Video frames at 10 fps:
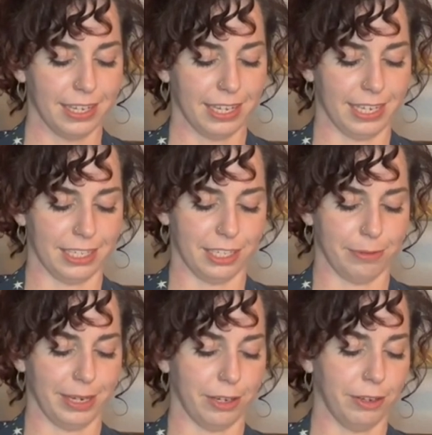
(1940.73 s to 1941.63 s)
And so
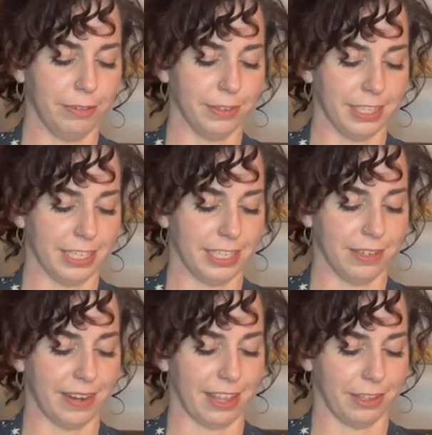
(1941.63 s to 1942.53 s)
my goal for this year,
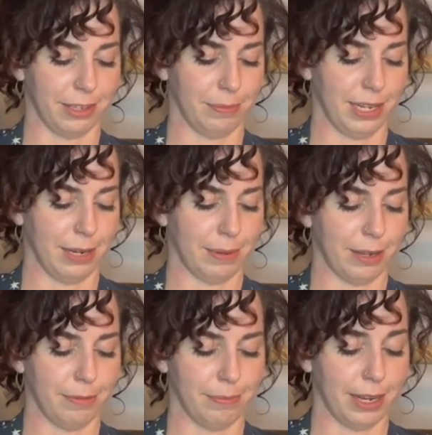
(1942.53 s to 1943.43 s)
rather than being
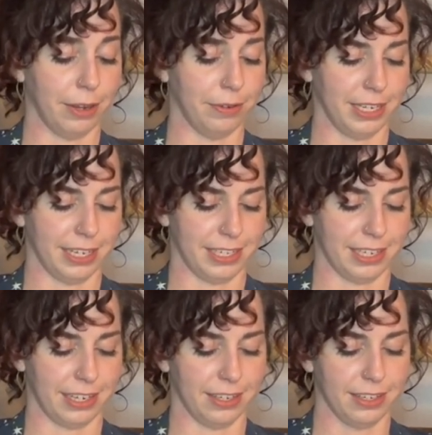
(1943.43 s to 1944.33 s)
about my own
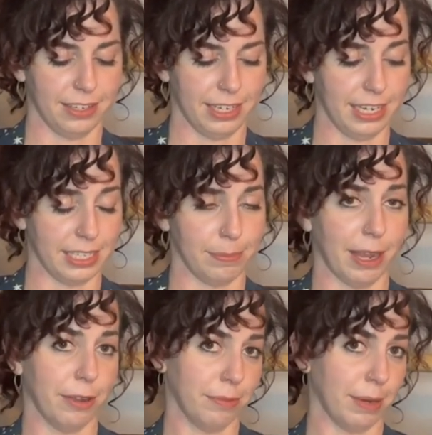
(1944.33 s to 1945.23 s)
dancing, is
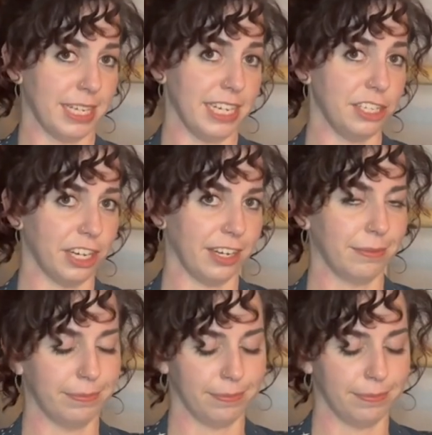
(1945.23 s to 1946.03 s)
about my teaching.